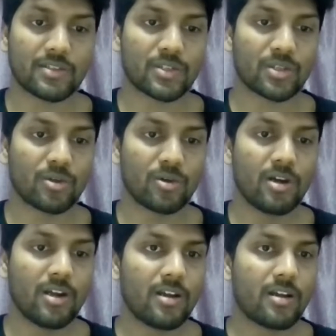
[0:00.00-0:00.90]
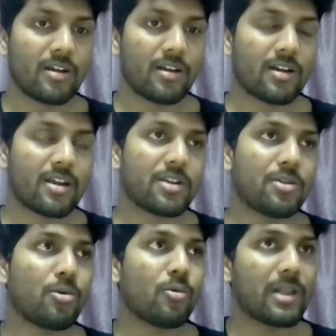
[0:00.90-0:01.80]
So you
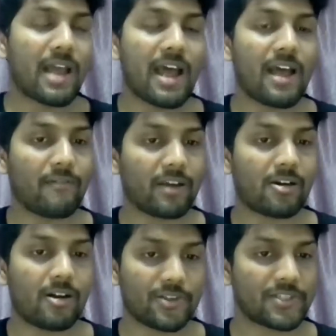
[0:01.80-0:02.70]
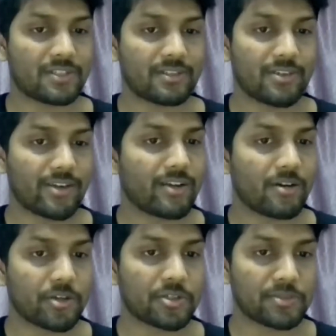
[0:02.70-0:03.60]
will have a cost in
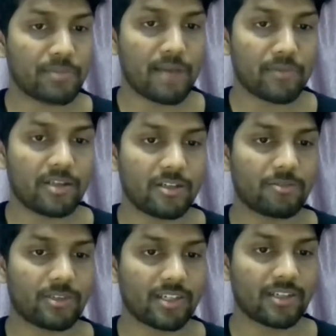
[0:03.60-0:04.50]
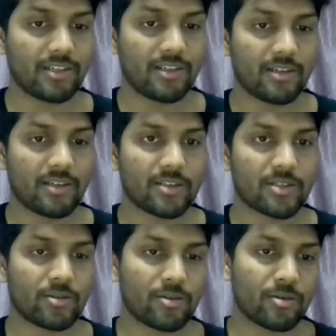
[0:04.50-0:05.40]
order to spam the network.
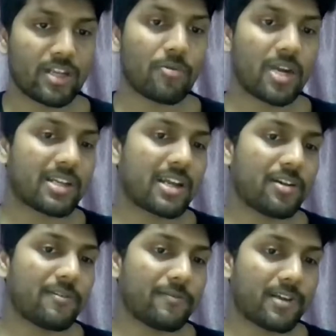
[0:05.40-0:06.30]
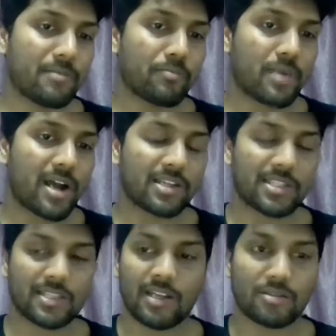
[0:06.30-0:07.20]
So in a way, it kind of impacts
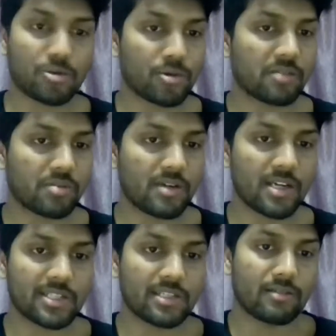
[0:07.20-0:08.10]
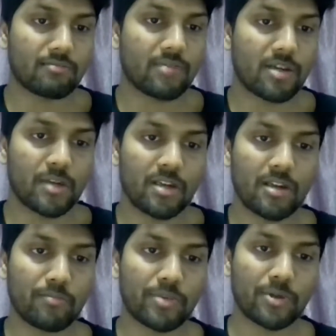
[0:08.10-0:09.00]
the token price and maybe
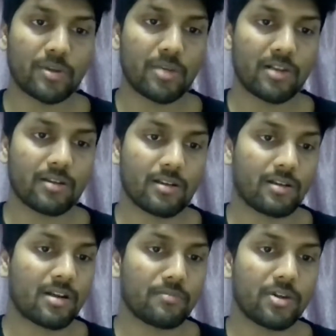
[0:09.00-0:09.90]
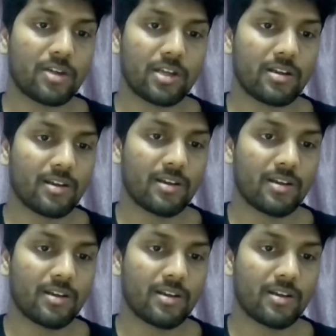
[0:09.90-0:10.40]
improve the community.